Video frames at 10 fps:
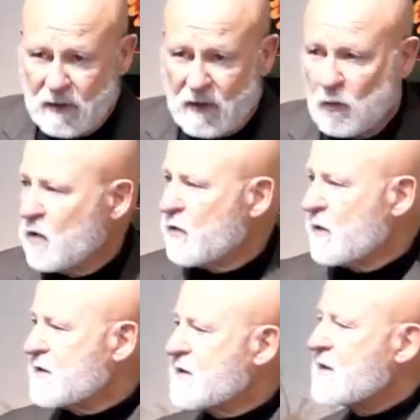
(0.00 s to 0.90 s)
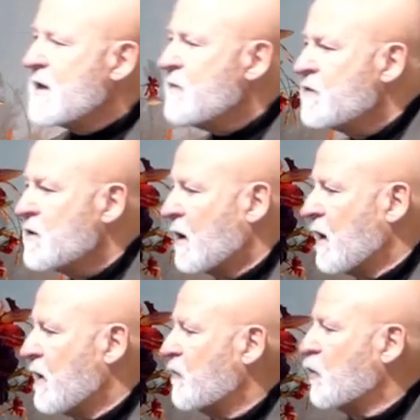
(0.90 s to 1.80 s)
whether it's safe to
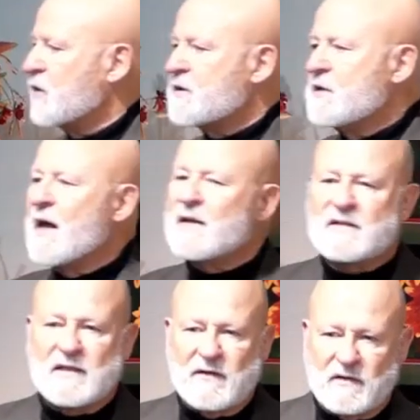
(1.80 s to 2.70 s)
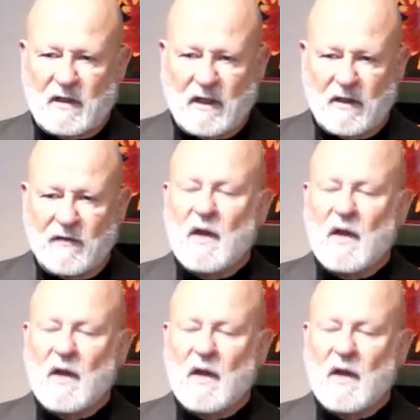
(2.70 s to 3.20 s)
love or it's not safe to love.